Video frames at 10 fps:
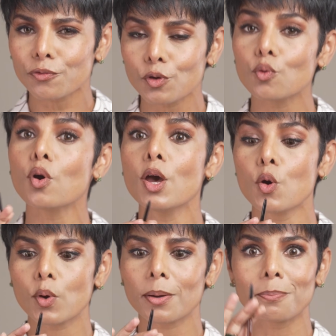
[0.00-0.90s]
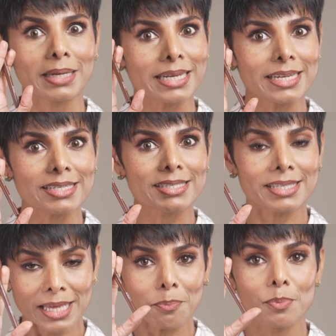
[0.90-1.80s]
of you who completely
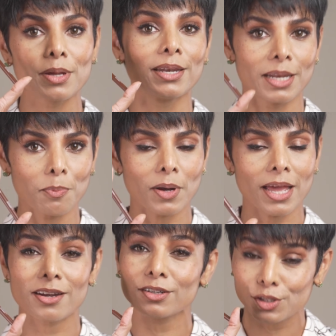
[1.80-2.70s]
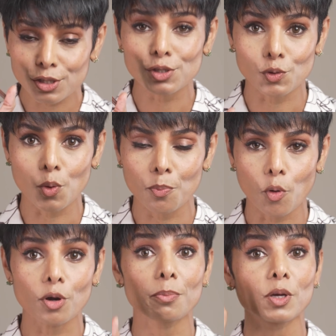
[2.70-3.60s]
skip lip liner, this is so important